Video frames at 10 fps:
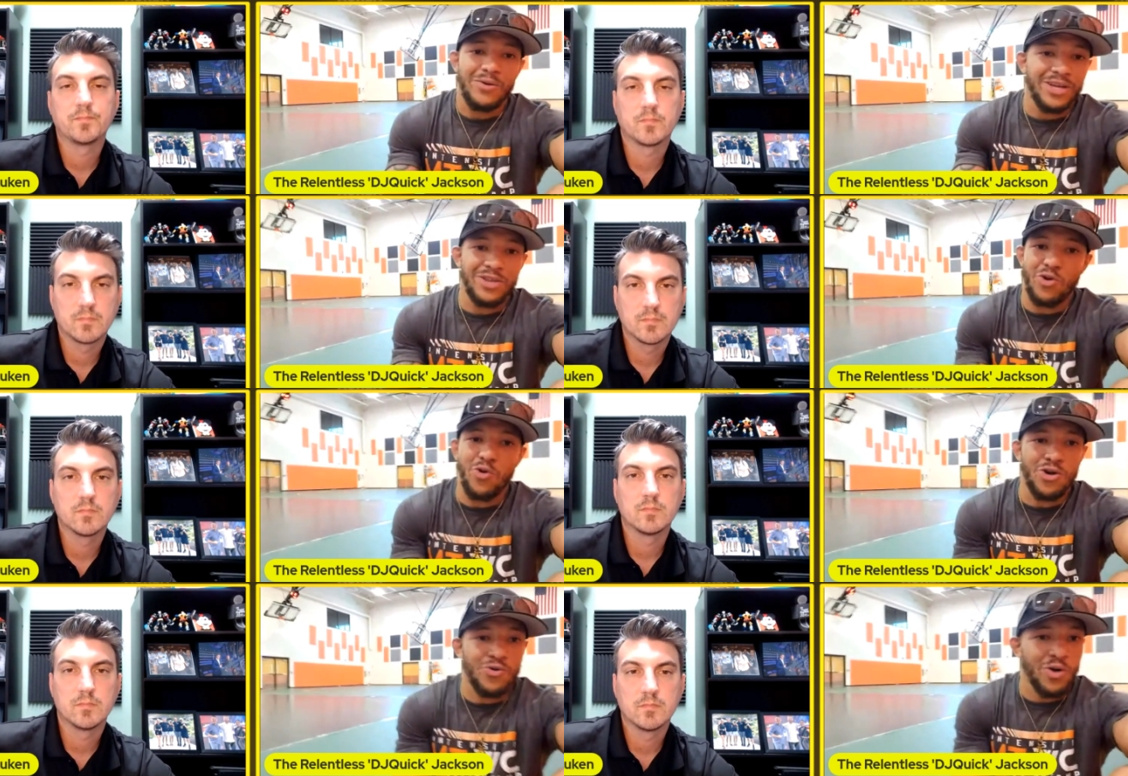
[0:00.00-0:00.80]
Speaker 1: Either
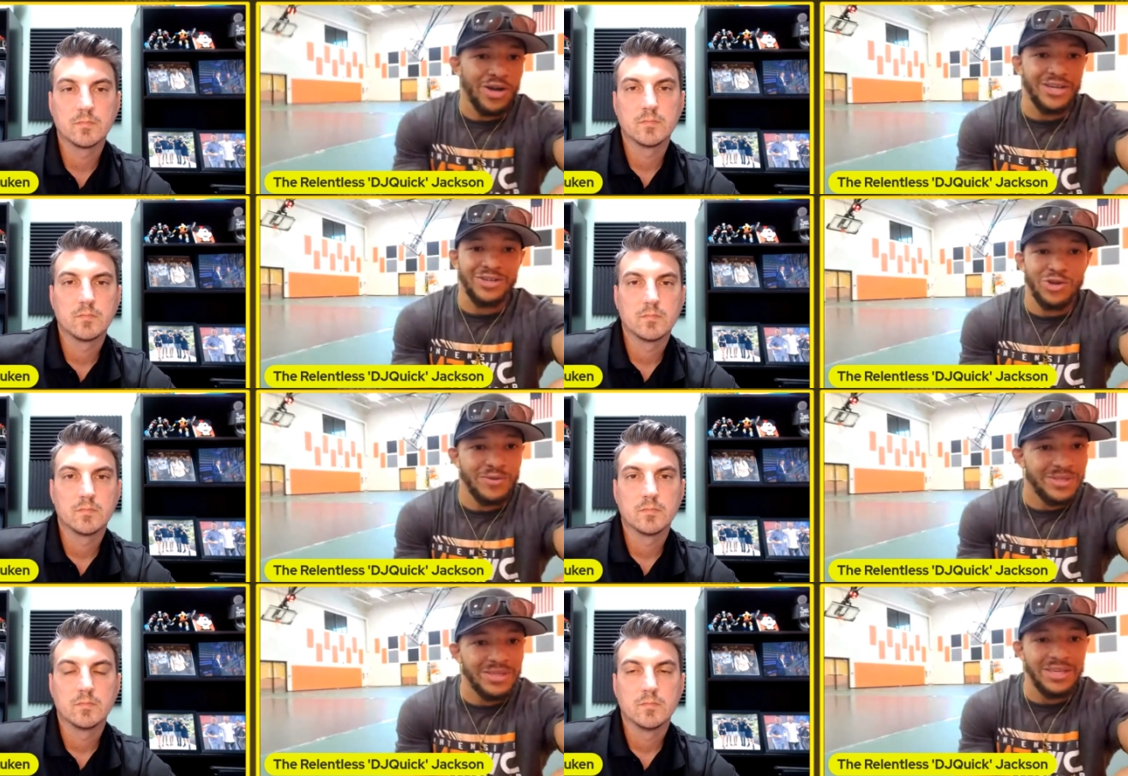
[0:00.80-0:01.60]
or, ONE, U
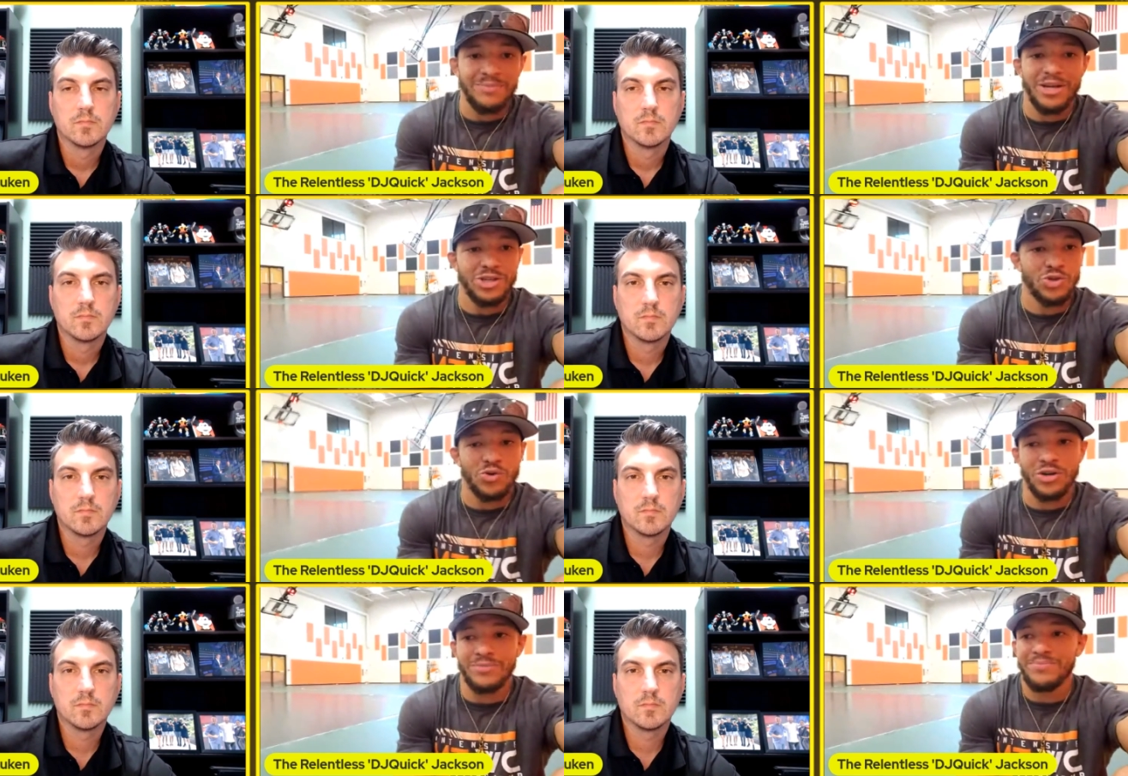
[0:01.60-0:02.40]
F C,
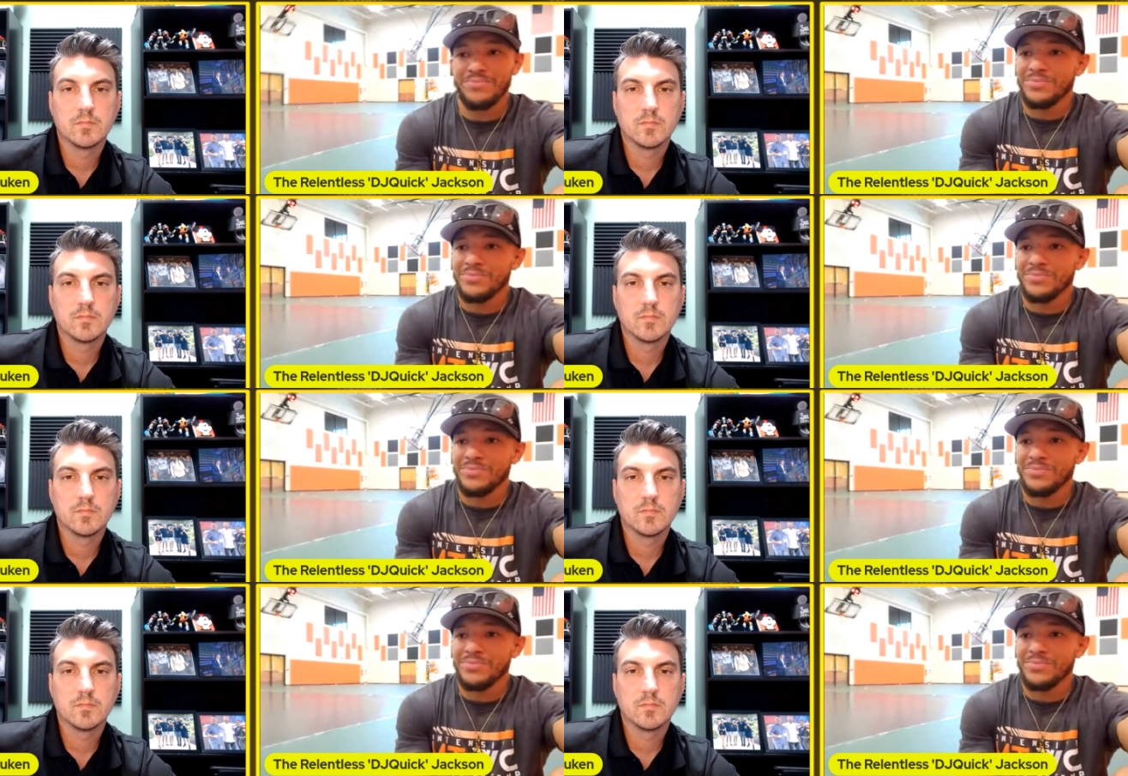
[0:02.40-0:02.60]
Bellator.